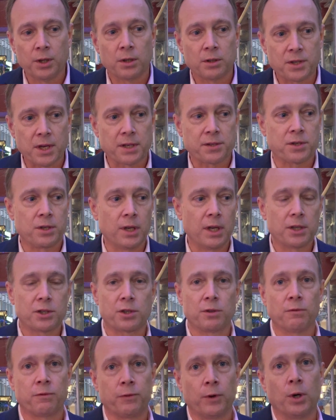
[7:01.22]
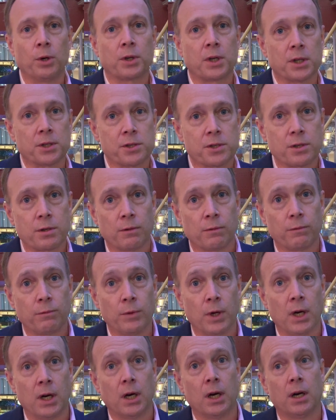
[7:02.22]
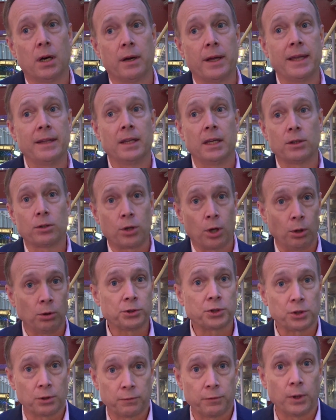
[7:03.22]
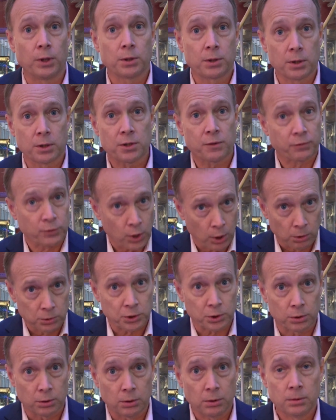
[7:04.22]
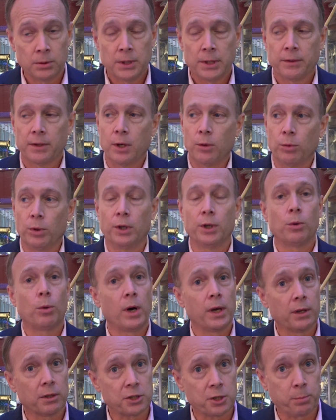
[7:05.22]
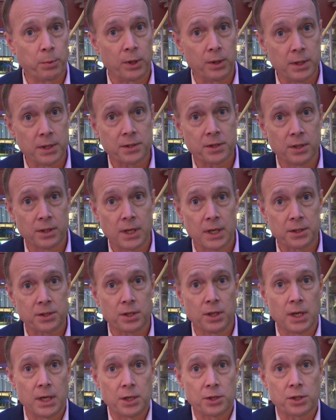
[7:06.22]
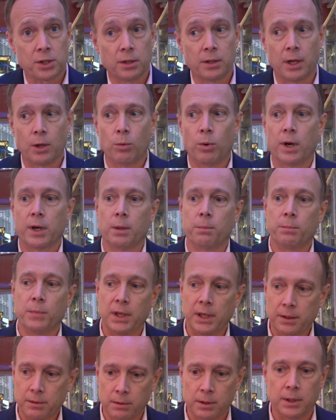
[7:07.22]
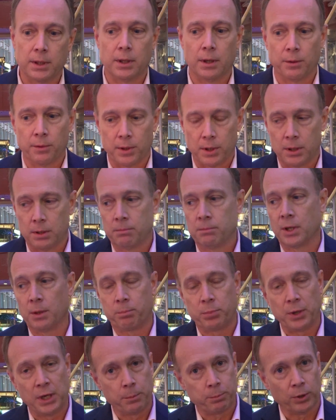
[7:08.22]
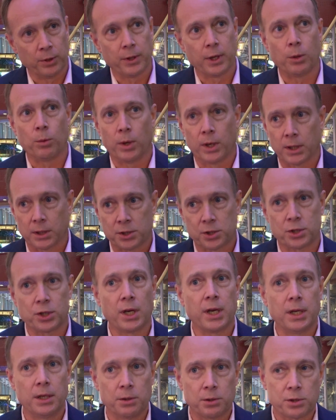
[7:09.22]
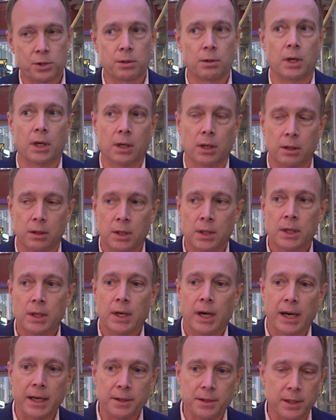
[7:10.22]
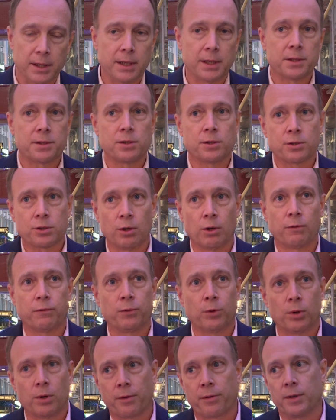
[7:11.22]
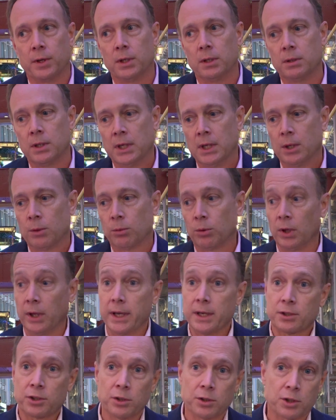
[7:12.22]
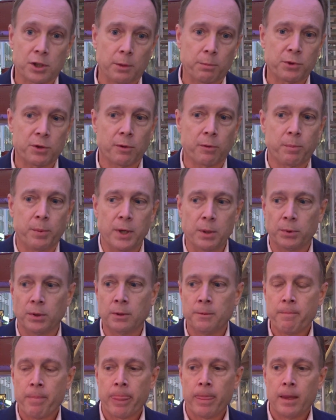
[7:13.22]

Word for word: are destination focused. Uh, and then culture focused, cultural. Yep. They really want to experience the destination. They want to meet, you know, the, the people. They want to exchange uh, ideas and so forth, and relationships with people.